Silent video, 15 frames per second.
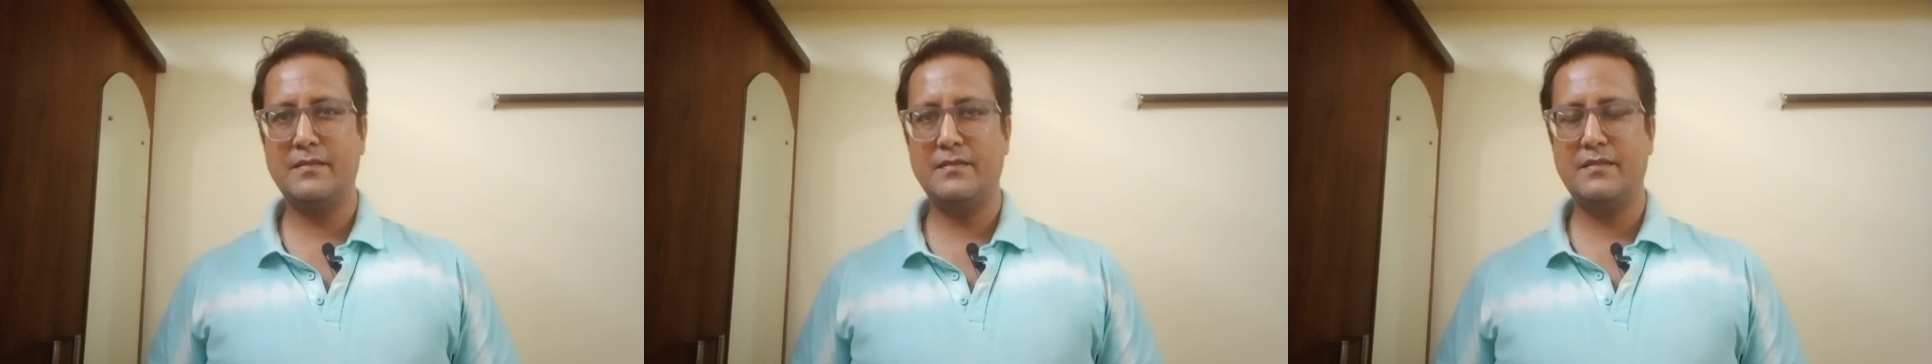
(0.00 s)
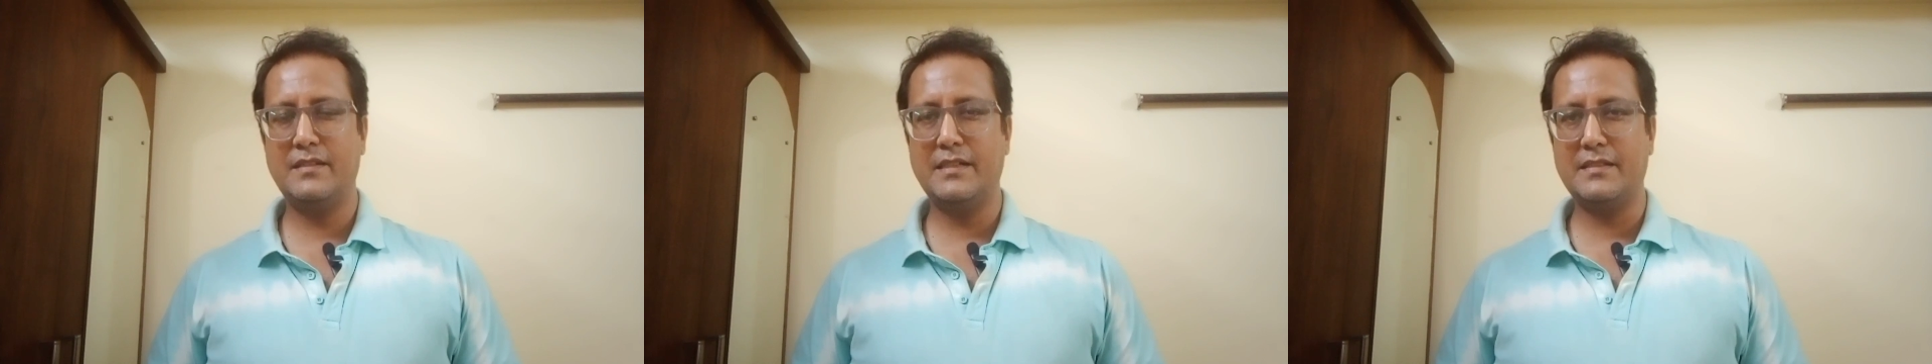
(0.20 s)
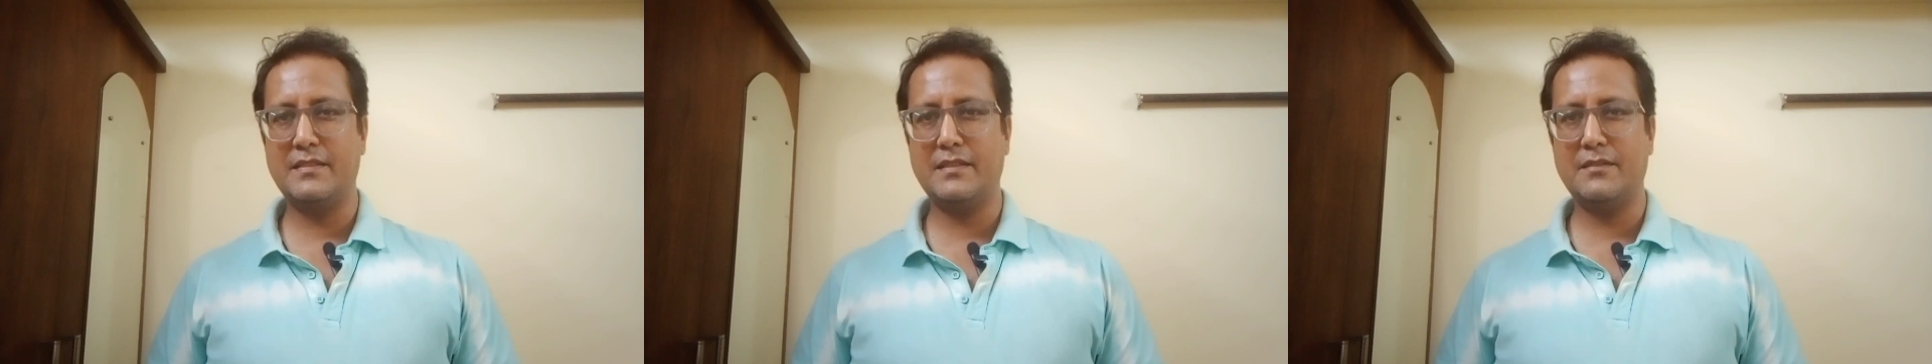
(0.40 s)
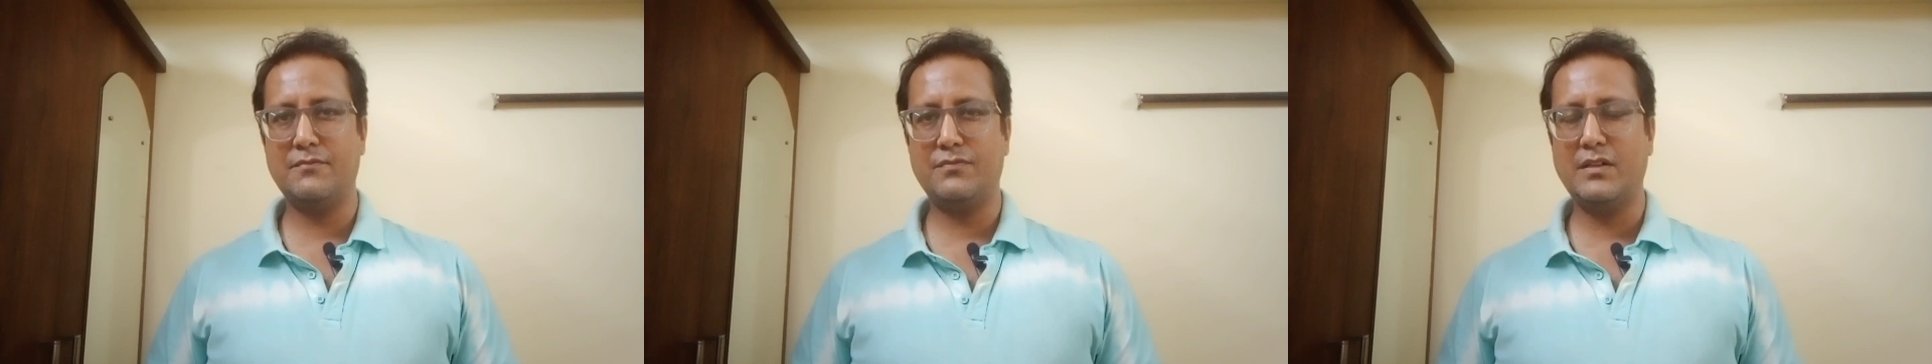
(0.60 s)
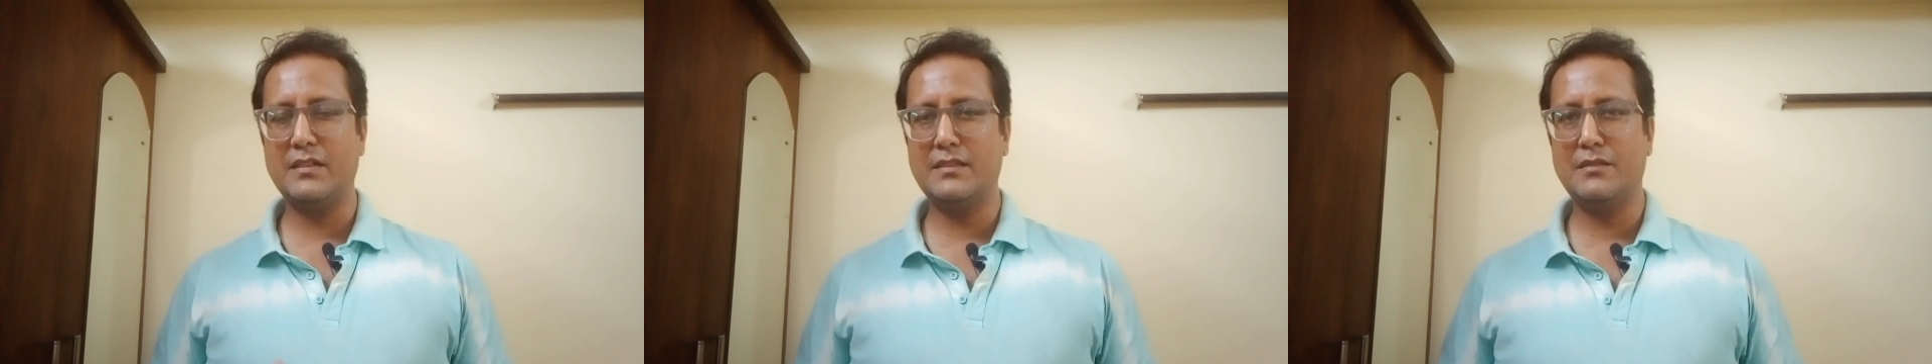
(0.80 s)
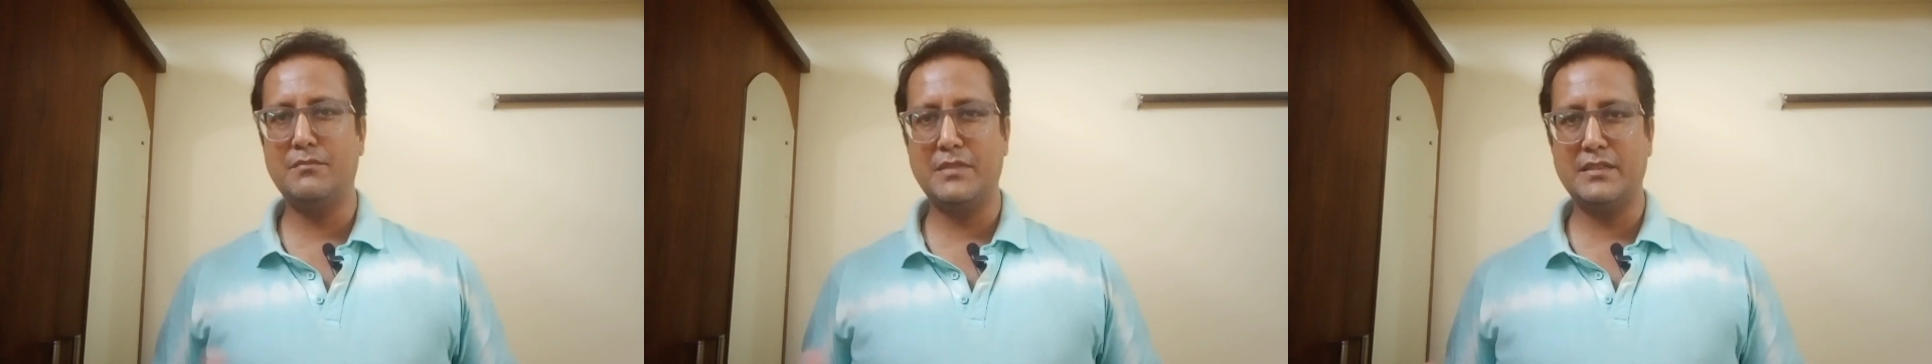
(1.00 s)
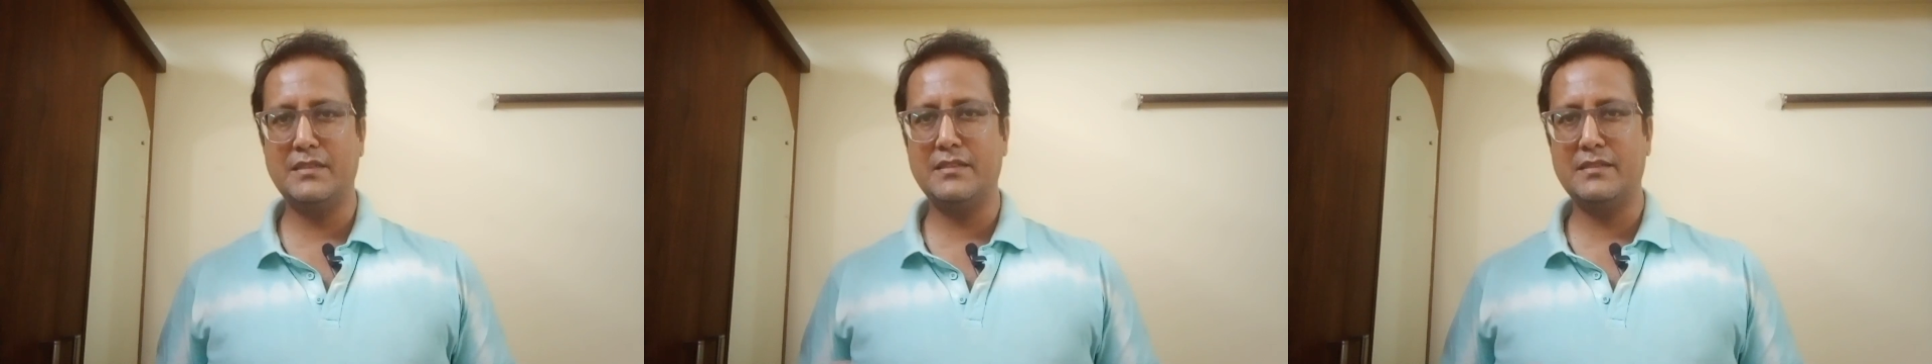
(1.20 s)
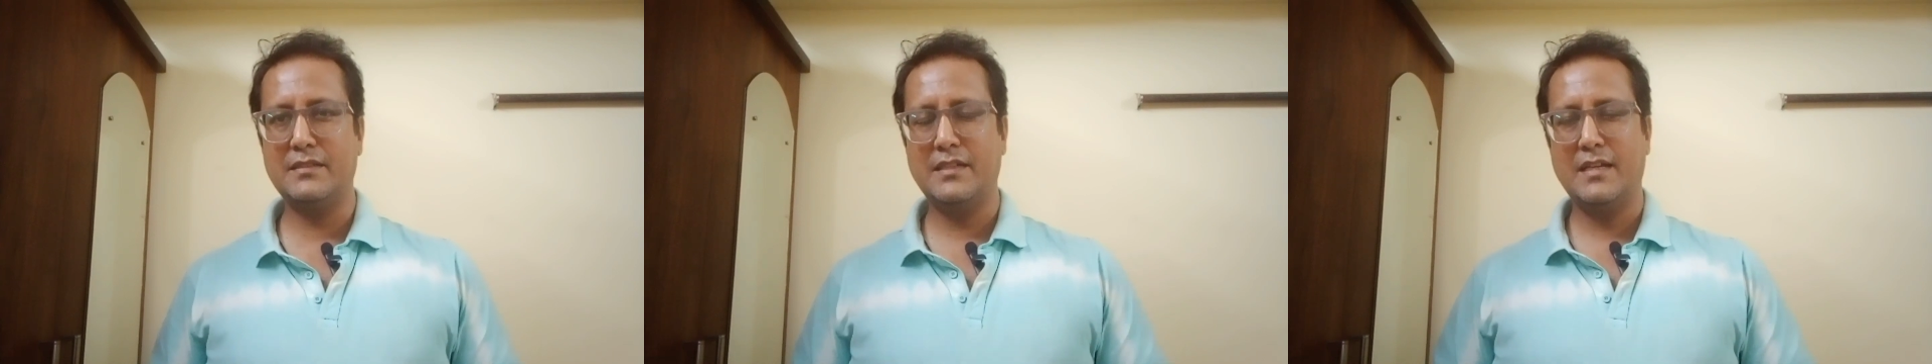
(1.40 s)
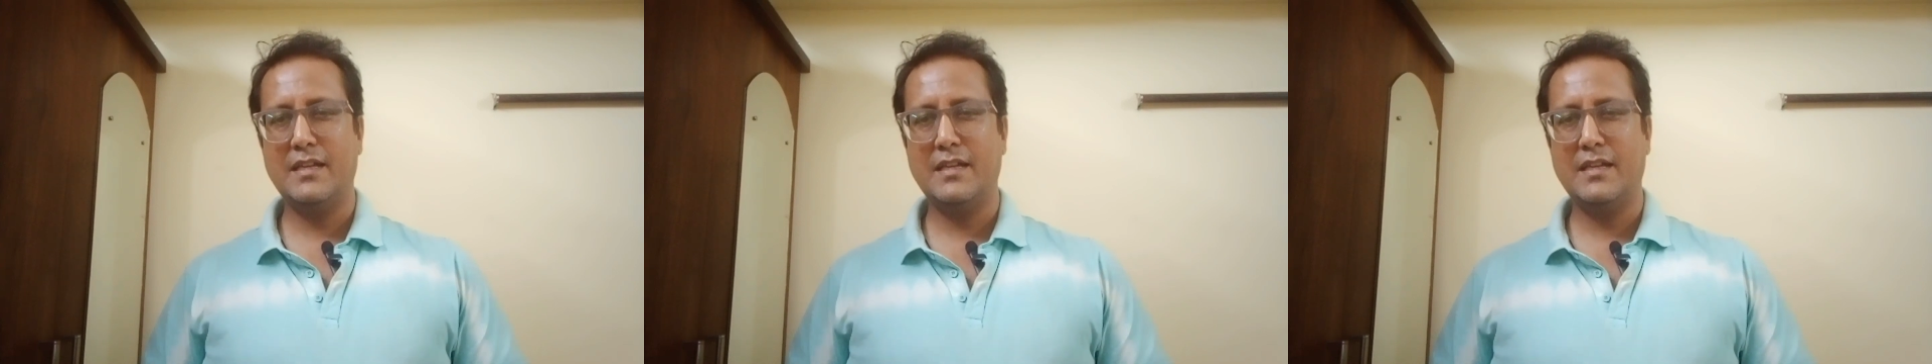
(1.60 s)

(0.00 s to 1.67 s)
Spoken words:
let's say father, mother,